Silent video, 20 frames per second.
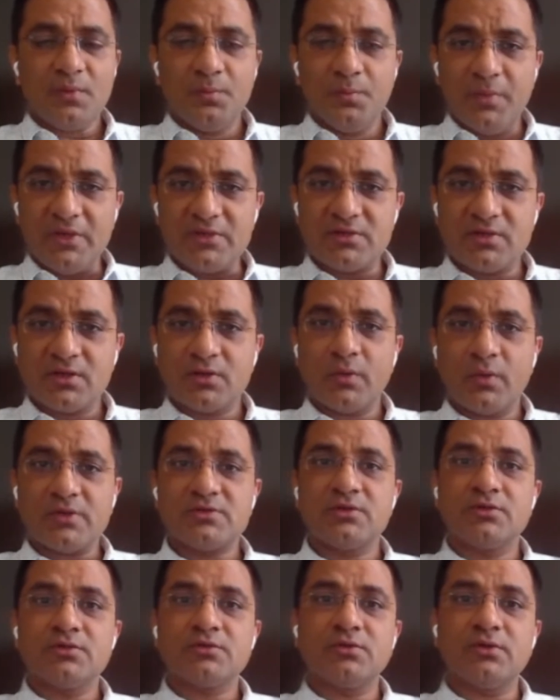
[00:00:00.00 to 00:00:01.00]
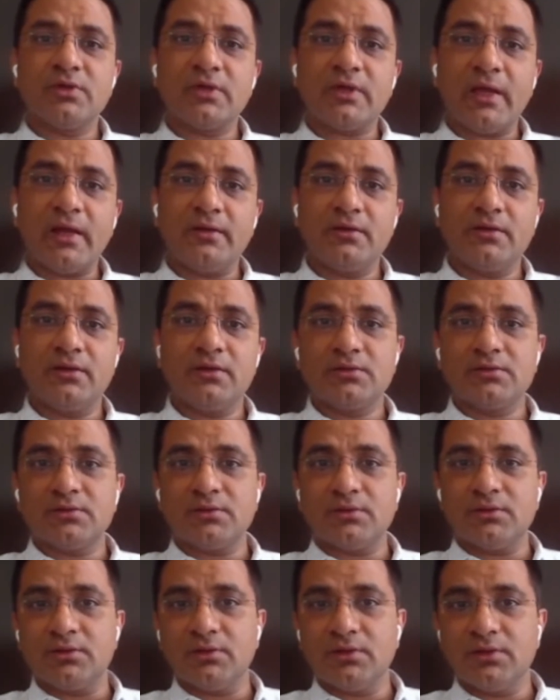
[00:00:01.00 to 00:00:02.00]
basic questions to the candidates
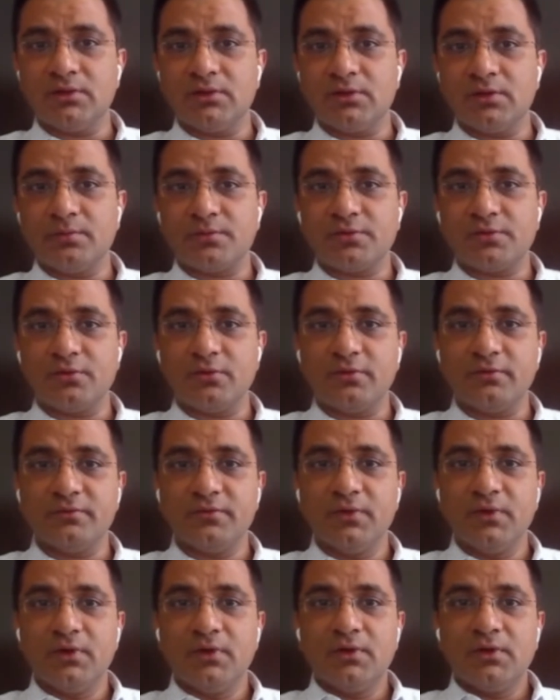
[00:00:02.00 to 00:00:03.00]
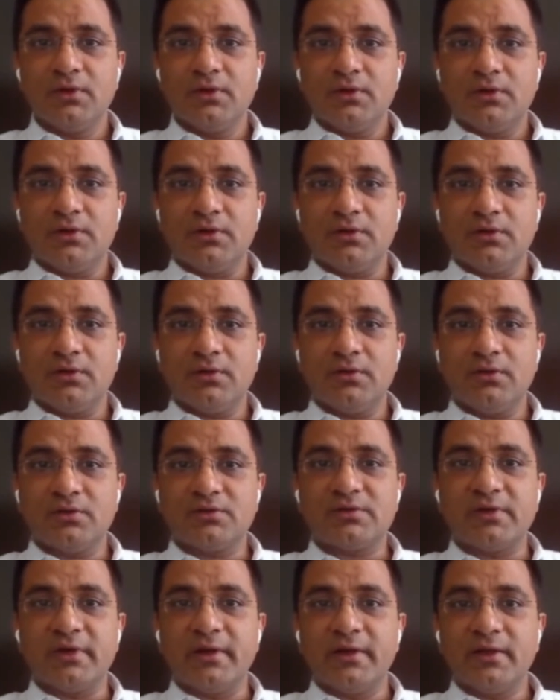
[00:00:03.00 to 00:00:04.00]
in terms of in
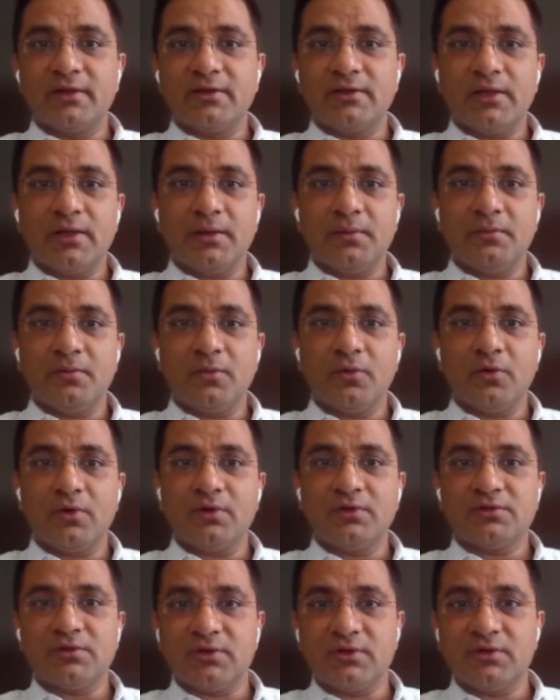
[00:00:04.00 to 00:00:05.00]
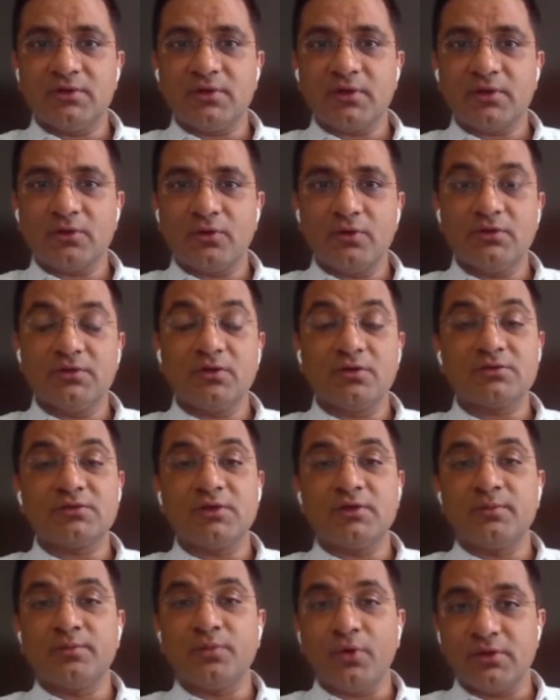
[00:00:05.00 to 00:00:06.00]
screening them, or in certain technology or
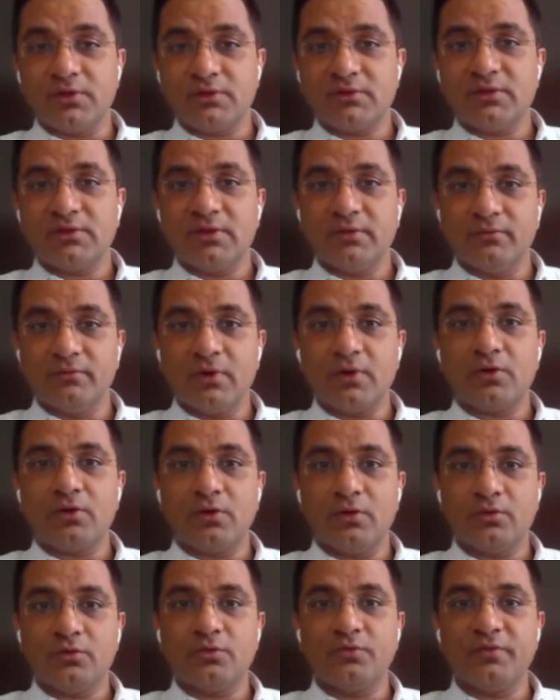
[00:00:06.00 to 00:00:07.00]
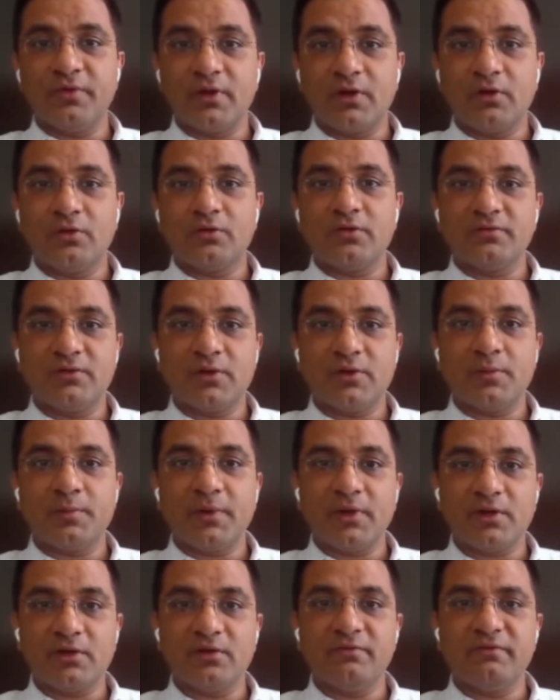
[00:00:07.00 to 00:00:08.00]
certain project that they've worked on, to figure out if they're a
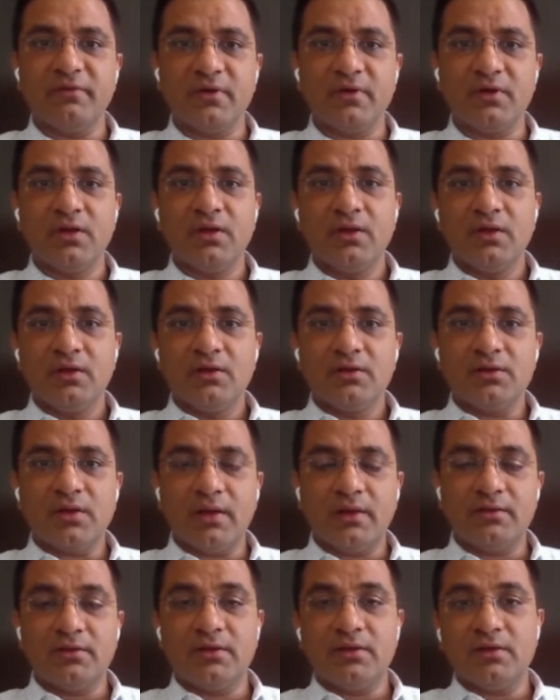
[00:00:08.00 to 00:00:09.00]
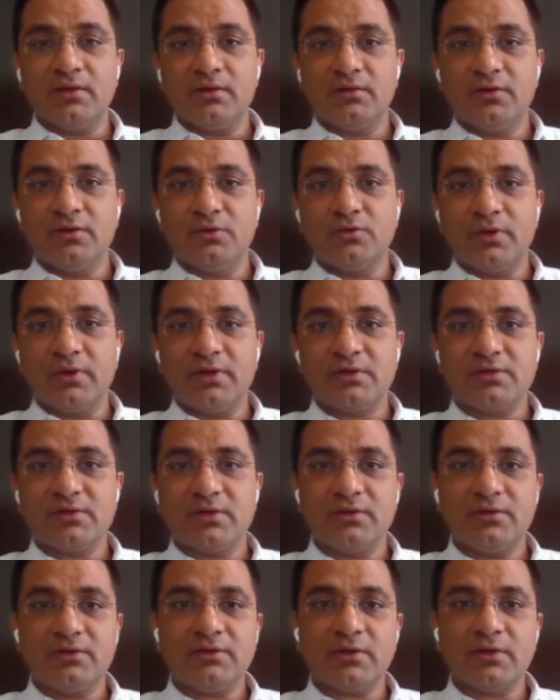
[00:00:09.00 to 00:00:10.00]
particular fit, and they need to
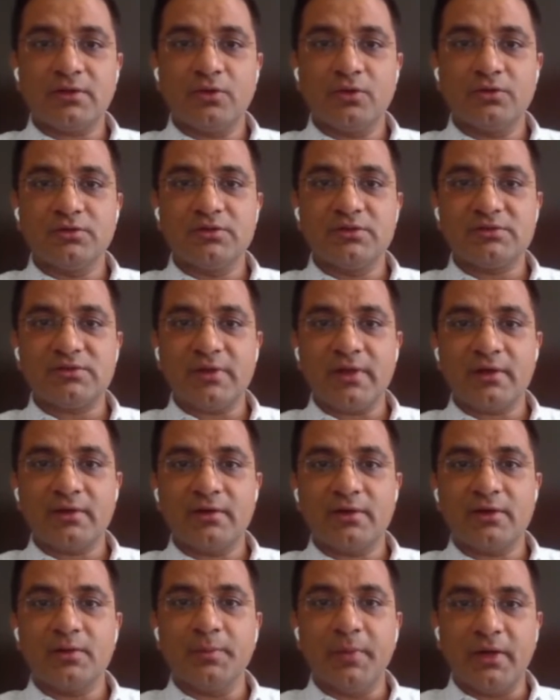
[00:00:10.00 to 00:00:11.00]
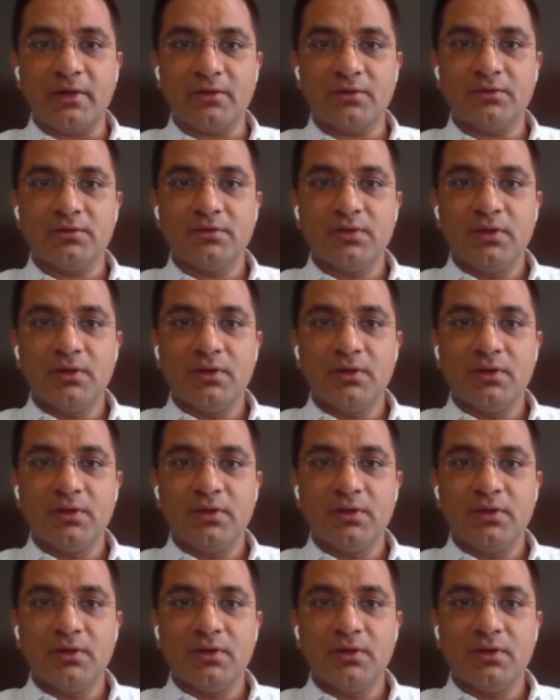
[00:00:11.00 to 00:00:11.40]
understand the technology stack a little better.